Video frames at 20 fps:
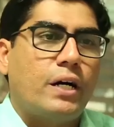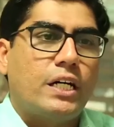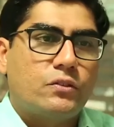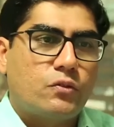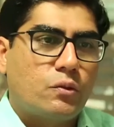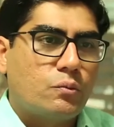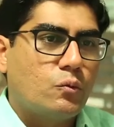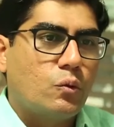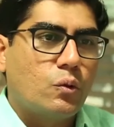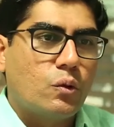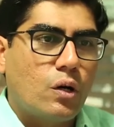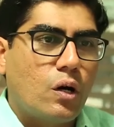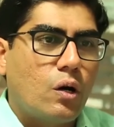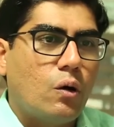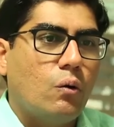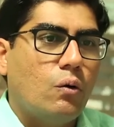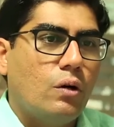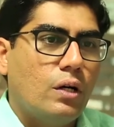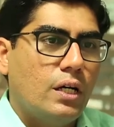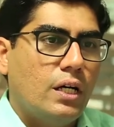pass from
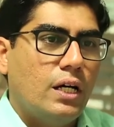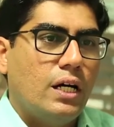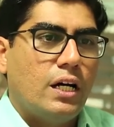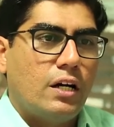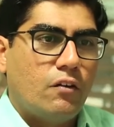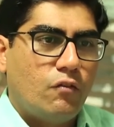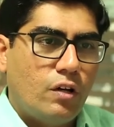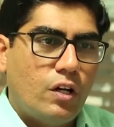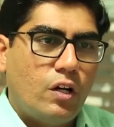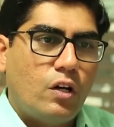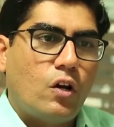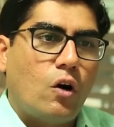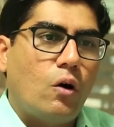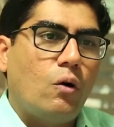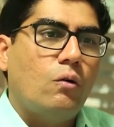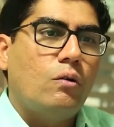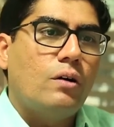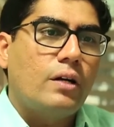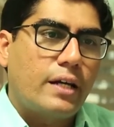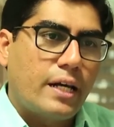Gurgaon will
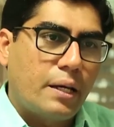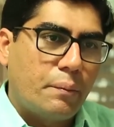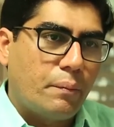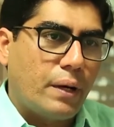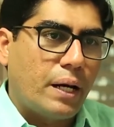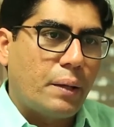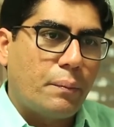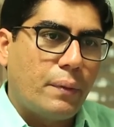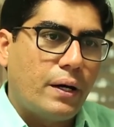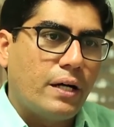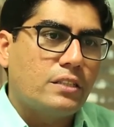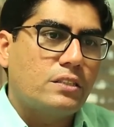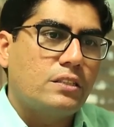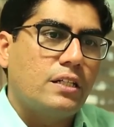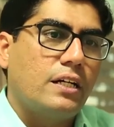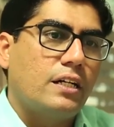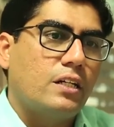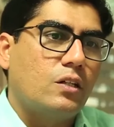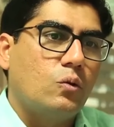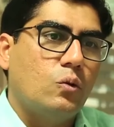now can
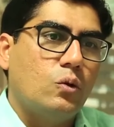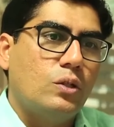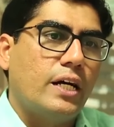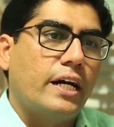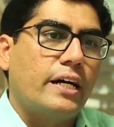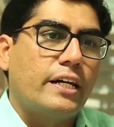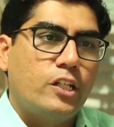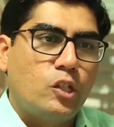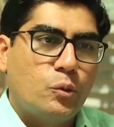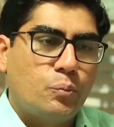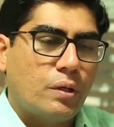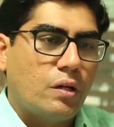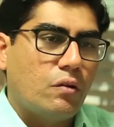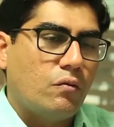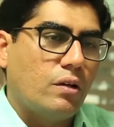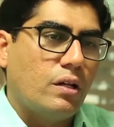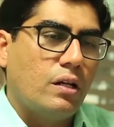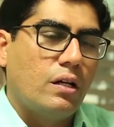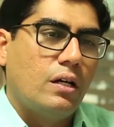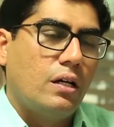bypass and go directly to
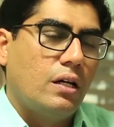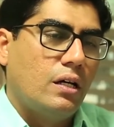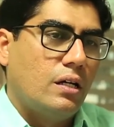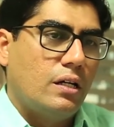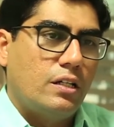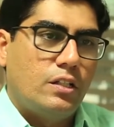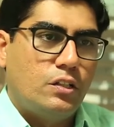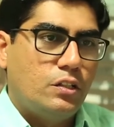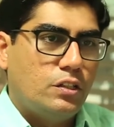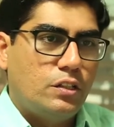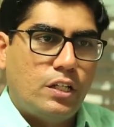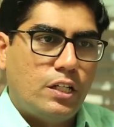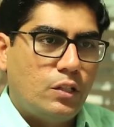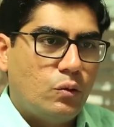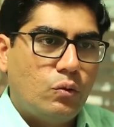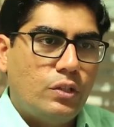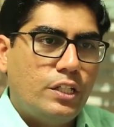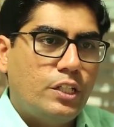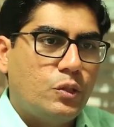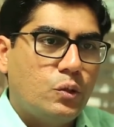Palwal. They
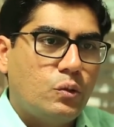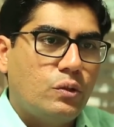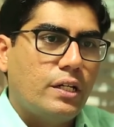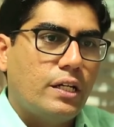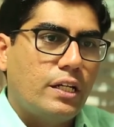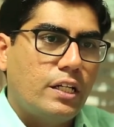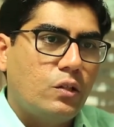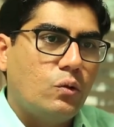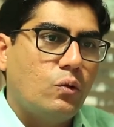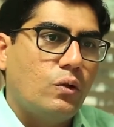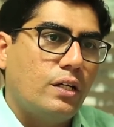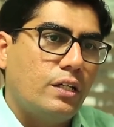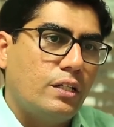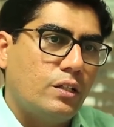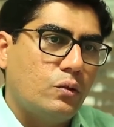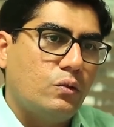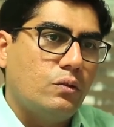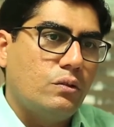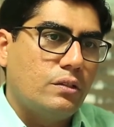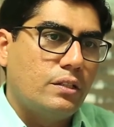don't need to really go
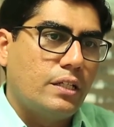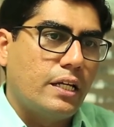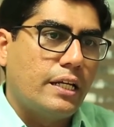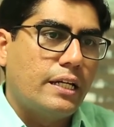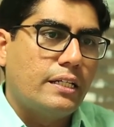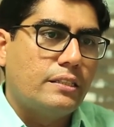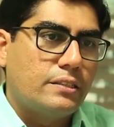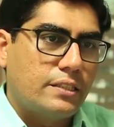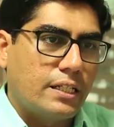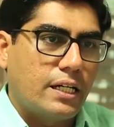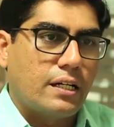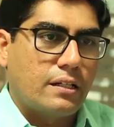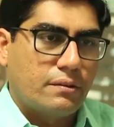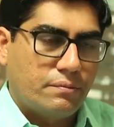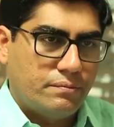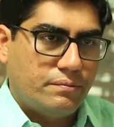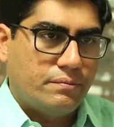into Delhi NCR.